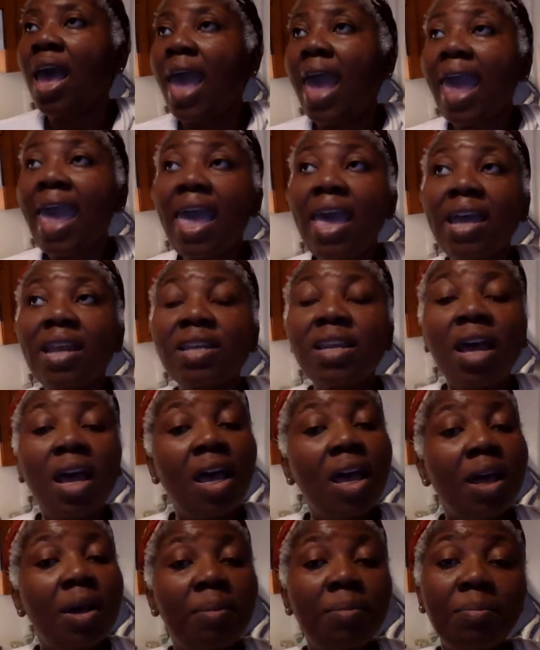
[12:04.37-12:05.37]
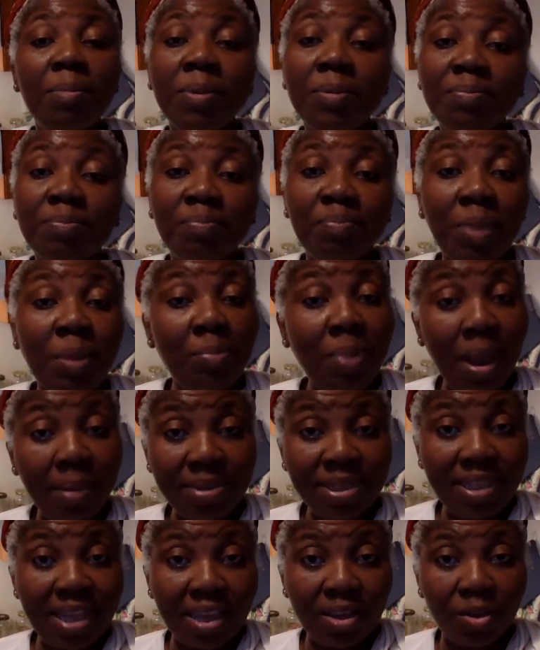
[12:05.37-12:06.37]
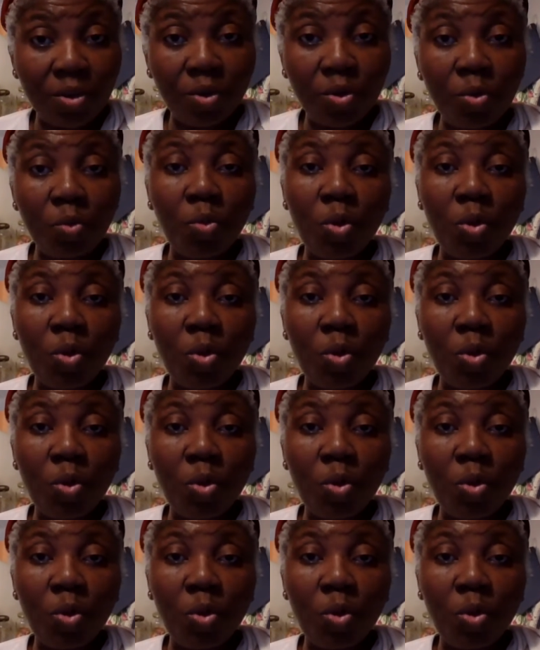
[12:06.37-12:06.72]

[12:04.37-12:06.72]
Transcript: And Baba Sekou